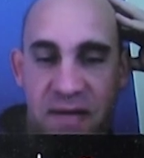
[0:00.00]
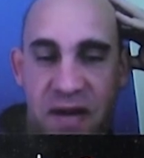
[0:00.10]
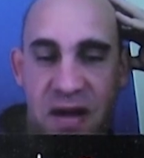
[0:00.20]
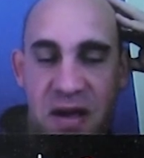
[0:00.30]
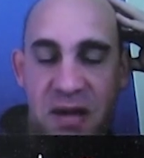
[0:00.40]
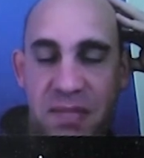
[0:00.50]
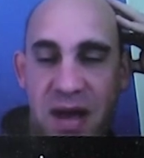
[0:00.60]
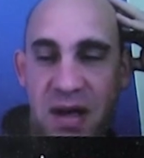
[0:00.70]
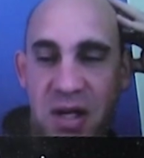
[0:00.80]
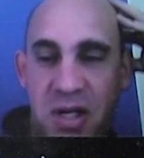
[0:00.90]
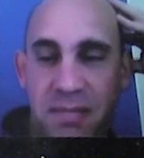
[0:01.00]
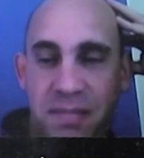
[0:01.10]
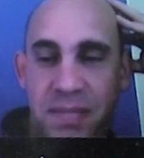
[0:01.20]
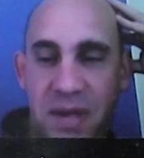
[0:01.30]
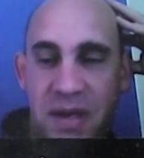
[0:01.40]
family
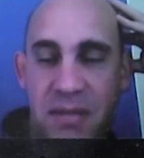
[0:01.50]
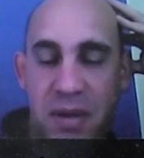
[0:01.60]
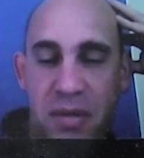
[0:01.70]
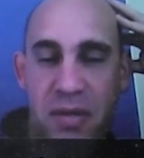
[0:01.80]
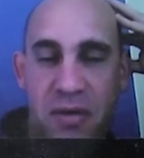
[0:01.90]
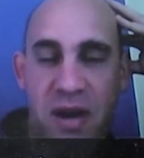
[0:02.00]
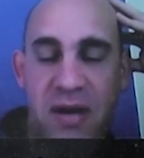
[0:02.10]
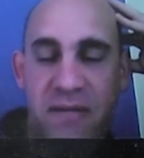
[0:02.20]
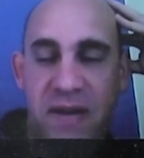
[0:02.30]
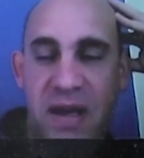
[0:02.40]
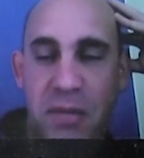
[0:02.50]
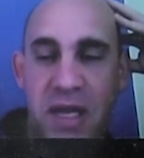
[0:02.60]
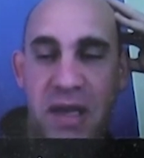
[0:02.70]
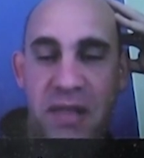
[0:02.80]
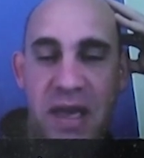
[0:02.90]
partnership. Both the Craine
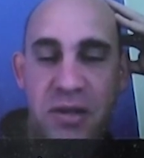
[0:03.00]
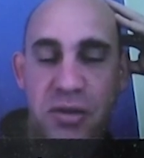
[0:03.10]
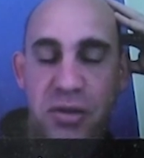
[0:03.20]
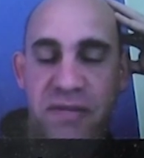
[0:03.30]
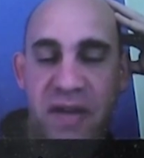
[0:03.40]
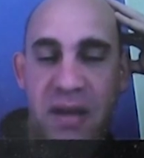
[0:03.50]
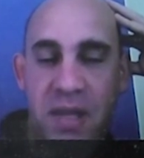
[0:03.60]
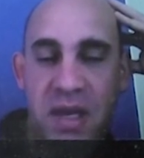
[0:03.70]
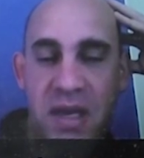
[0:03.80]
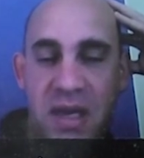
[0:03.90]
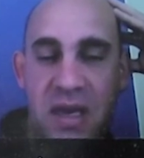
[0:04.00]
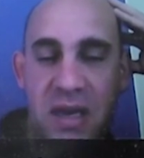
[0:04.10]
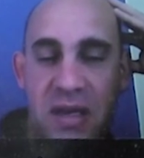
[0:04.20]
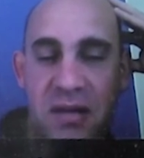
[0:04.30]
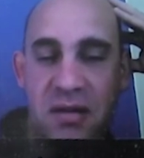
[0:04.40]
family and the Andrews family
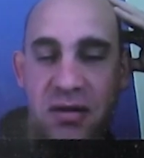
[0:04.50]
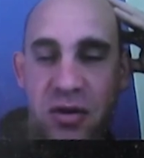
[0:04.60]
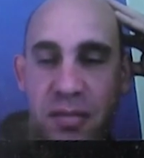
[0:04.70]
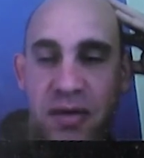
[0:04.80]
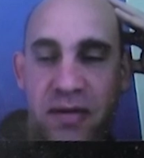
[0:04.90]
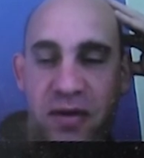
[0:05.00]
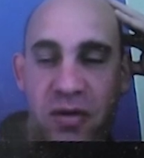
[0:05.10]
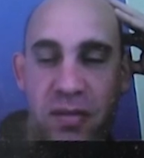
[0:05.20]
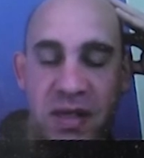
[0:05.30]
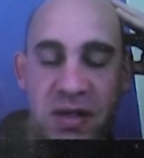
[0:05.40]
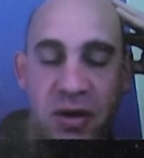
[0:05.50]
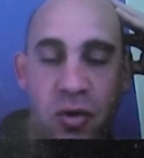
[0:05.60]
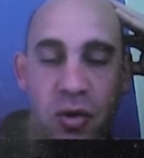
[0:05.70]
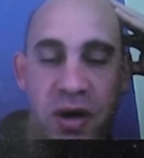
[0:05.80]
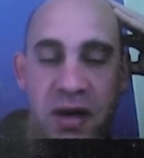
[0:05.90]
dropped a few bits of
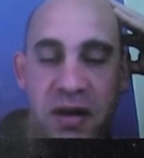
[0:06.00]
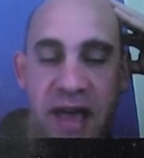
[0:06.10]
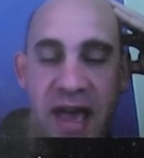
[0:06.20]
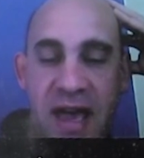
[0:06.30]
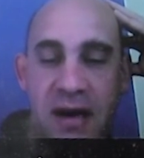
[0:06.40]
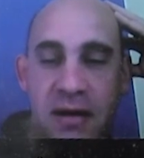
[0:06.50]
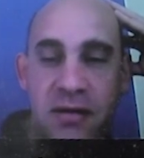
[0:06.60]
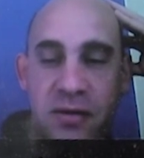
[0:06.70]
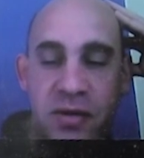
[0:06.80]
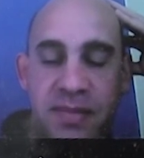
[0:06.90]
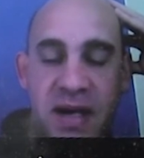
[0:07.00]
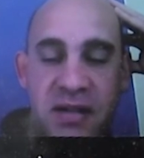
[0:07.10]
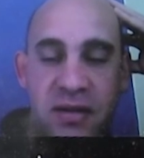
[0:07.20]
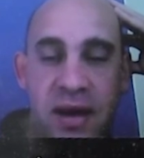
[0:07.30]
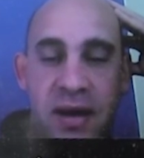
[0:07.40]
coin into the hat as it was
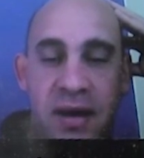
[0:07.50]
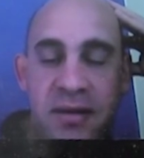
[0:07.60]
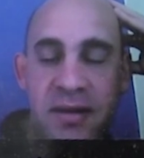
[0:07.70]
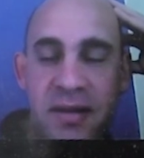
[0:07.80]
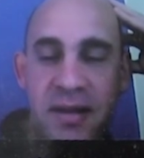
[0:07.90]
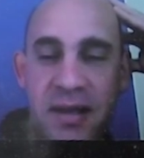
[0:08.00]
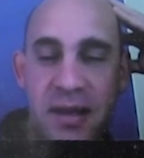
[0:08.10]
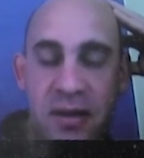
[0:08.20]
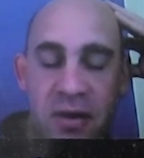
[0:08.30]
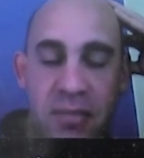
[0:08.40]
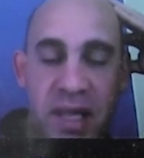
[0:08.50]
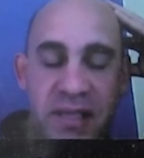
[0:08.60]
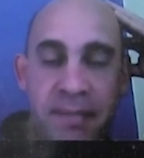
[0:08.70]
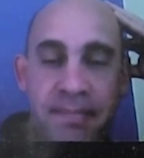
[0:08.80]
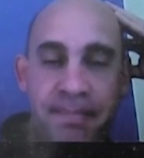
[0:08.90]
passed around. God
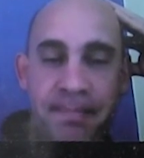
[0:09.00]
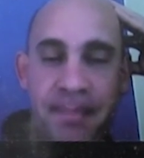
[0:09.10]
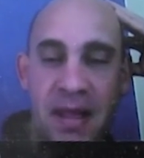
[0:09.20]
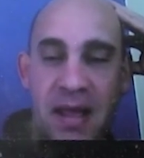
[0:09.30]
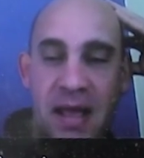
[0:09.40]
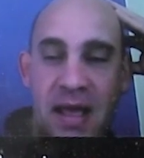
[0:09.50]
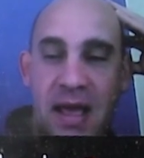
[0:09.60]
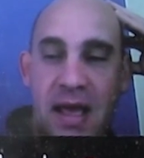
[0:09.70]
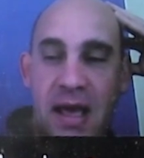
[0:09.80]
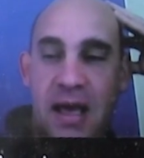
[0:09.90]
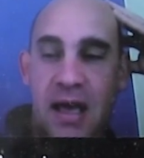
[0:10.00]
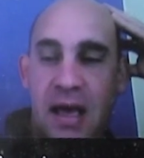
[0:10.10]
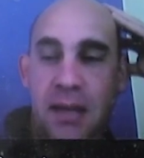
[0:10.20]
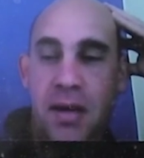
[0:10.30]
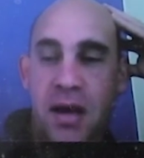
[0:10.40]
bless them.
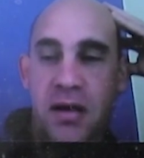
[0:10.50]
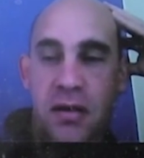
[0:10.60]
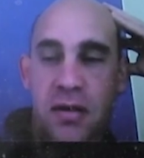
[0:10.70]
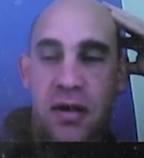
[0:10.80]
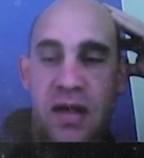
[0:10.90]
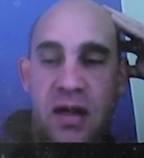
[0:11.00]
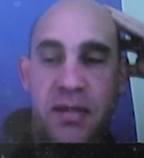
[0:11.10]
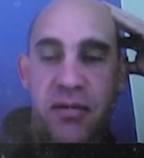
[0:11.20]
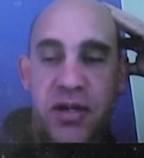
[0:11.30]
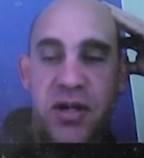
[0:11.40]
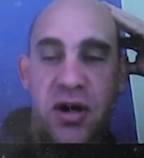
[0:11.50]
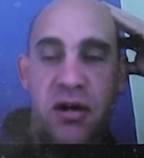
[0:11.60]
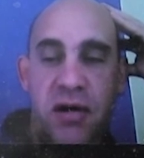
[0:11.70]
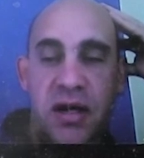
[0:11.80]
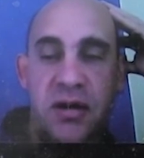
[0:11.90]
I don't think they'll be
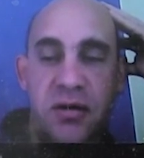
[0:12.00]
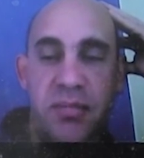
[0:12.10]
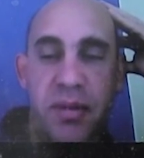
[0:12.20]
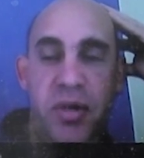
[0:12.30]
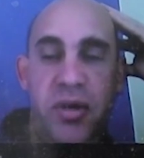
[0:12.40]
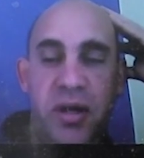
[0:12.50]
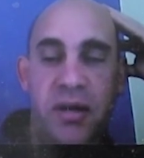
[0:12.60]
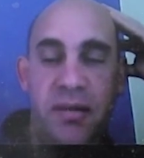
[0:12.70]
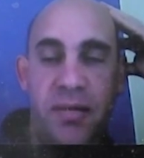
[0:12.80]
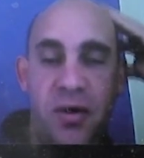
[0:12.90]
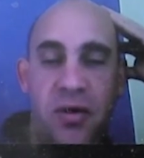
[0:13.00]
retiring to Bermuda